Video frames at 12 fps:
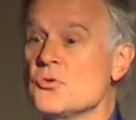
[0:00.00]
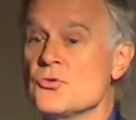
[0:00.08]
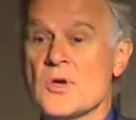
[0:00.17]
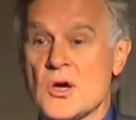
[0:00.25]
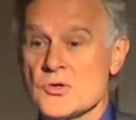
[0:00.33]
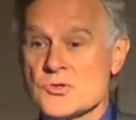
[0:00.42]

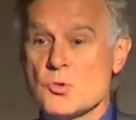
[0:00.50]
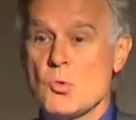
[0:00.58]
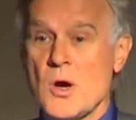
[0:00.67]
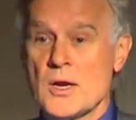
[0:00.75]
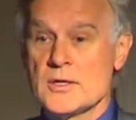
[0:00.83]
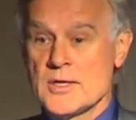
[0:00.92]

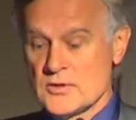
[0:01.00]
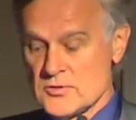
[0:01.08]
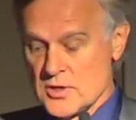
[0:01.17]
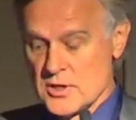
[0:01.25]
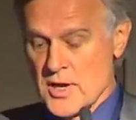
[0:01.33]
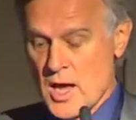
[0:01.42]
2001 and
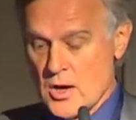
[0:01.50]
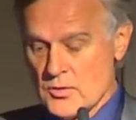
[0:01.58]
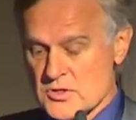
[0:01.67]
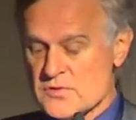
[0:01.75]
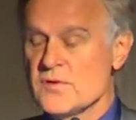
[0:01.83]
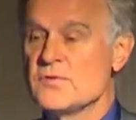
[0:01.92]
until
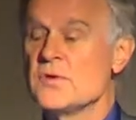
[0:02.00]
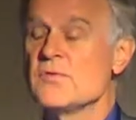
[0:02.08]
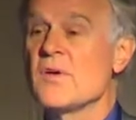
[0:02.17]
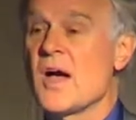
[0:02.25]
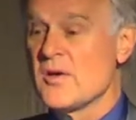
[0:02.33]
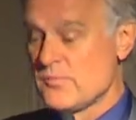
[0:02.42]
now is
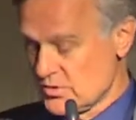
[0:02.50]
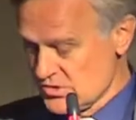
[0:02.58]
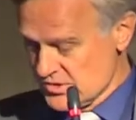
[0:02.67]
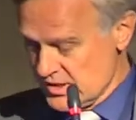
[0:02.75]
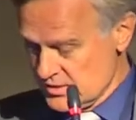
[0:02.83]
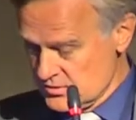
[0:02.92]

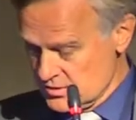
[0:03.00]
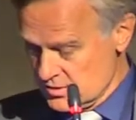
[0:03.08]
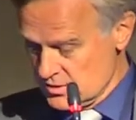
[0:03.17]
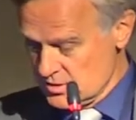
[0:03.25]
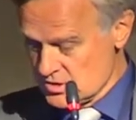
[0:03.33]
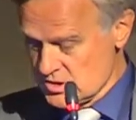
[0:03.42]
55%
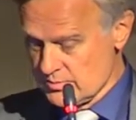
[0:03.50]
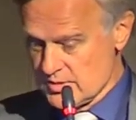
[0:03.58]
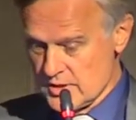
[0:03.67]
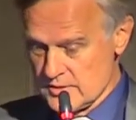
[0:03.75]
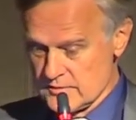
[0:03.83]
in Japan.